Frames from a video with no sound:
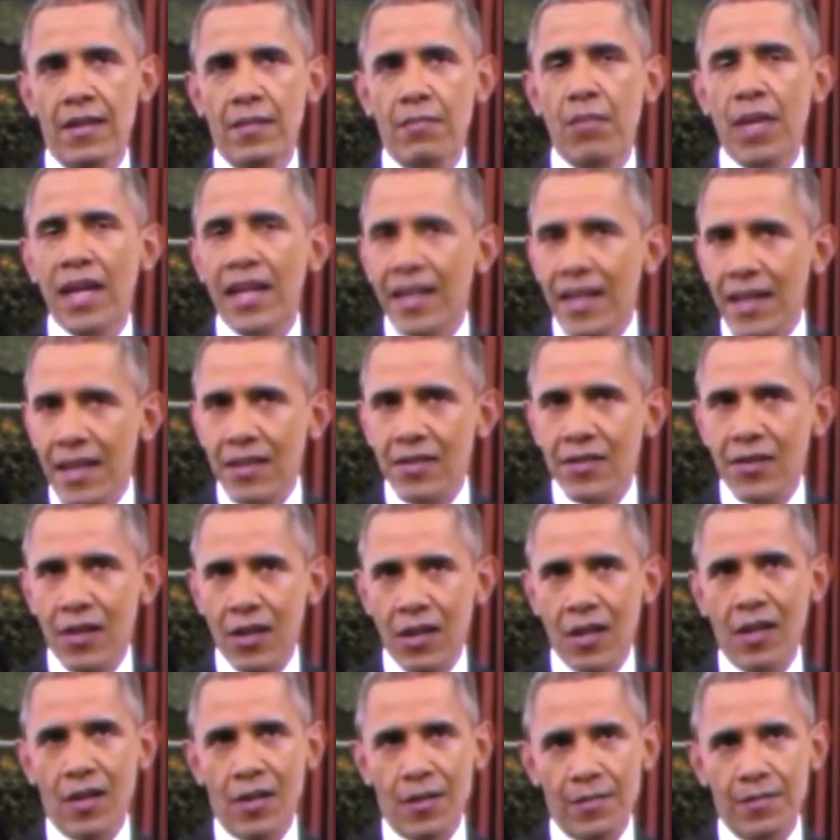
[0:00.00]
But it is
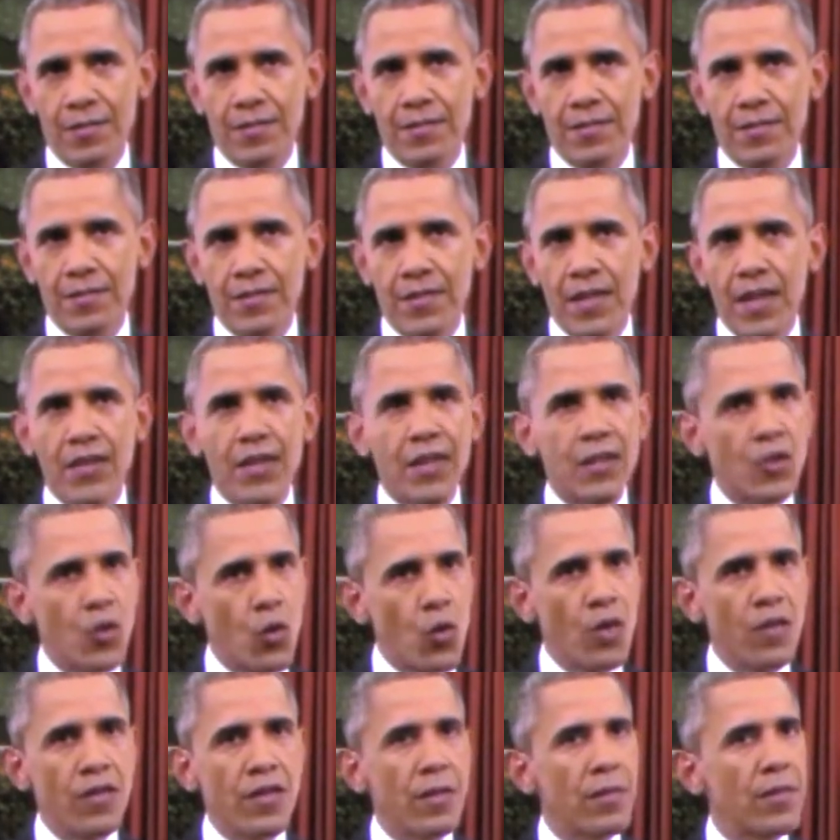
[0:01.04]
clear that the two
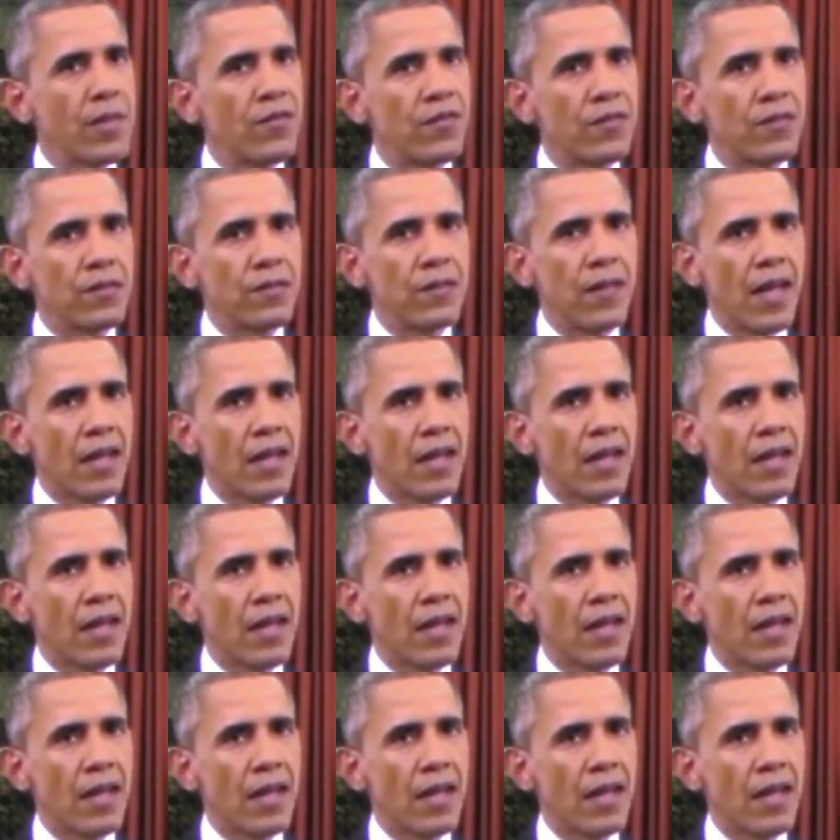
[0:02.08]
of them have,